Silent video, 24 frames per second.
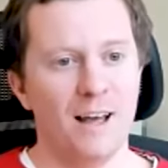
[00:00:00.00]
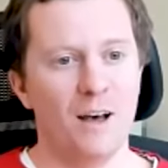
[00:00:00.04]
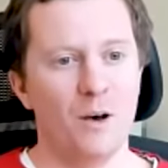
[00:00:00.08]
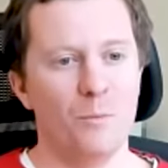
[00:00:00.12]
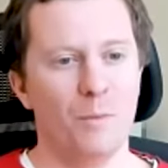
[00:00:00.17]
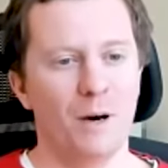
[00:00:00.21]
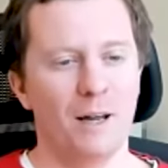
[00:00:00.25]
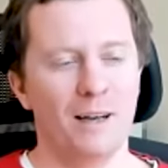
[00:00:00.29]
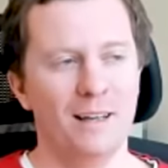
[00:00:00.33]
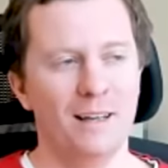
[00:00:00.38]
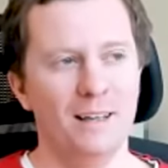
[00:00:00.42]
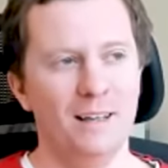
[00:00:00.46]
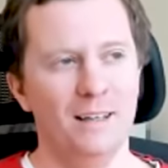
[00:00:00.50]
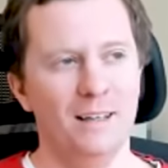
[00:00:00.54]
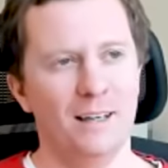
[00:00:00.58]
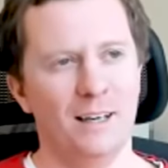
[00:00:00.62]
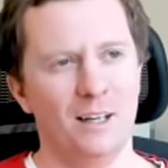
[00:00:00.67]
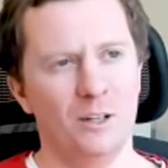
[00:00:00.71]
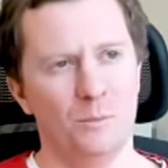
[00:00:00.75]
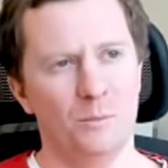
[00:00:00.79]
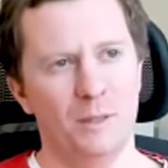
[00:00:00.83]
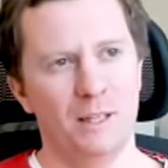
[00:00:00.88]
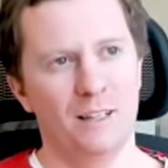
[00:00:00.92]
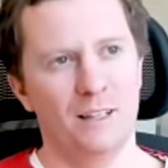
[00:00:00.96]
But he
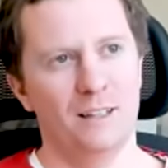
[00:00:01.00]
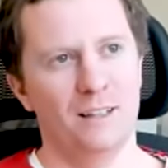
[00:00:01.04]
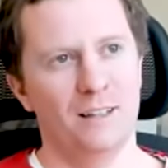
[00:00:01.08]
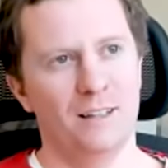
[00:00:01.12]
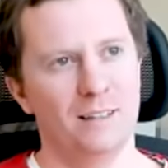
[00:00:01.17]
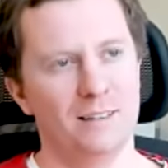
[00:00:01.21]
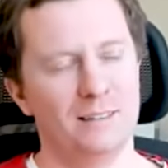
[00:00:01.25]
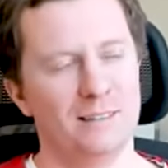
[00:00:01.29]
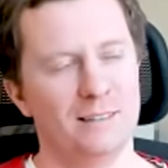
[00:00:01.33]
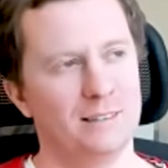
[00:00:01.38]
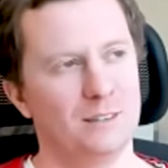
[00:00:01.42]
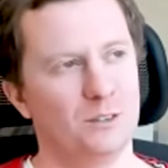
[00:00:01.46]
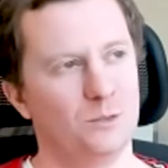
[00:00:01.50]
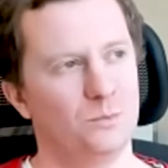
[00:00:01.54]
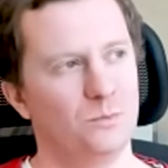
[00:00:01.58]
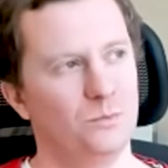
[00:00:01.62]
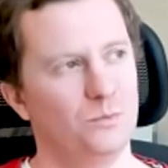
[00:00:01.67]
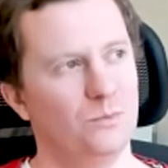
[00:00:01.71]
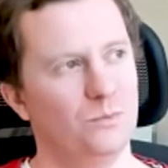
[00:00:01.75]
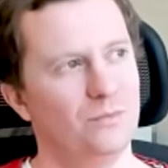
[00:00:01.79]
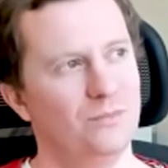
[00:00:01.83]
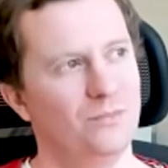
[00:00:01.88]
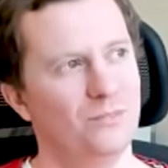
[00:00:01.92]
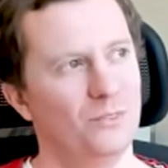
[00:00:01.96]
had been this,
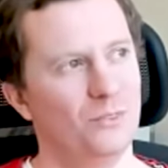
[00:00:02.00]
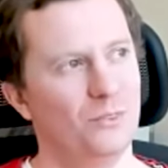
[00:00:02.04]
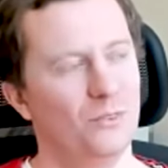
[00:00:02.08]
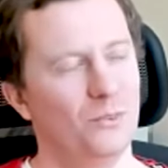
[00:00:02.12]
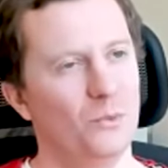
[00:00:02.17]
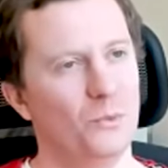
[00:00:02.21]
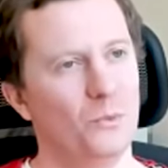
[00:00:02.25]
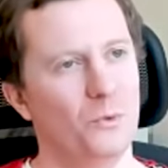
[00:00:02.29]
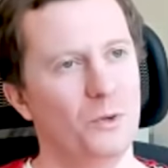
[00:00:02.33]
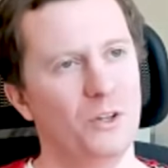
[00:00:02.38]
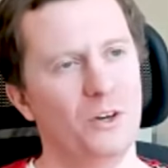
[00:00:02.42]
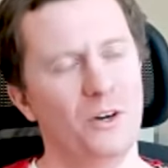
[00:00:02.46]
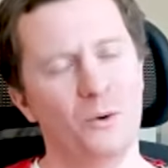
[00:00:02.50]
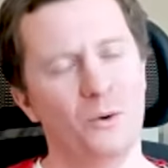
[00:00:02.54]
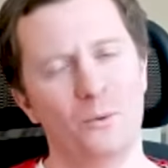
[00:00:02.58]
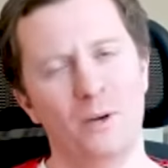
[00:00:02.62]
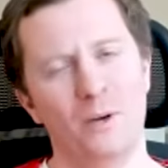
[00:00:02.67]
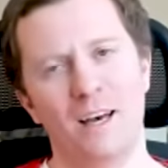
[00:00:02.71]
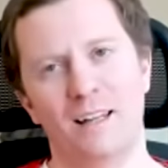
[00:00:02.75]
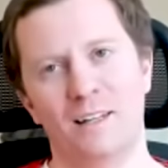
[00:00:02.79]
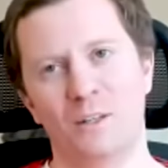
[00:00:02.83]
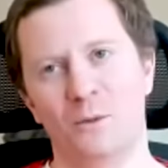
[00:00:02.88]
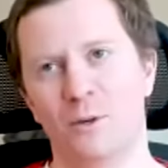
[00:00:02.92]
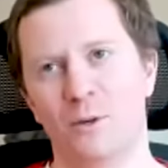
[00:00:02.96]
you know, we
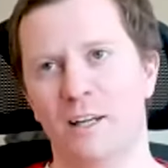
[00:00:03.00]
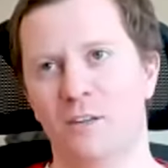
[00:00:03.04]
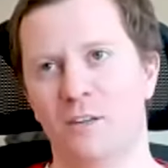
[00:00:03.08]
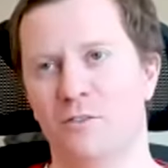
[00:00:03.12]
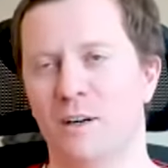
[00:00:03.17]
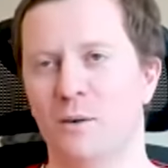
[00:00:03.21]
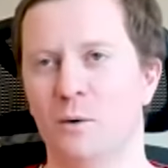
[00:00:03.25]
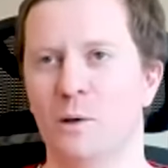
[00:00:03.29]
had great fun.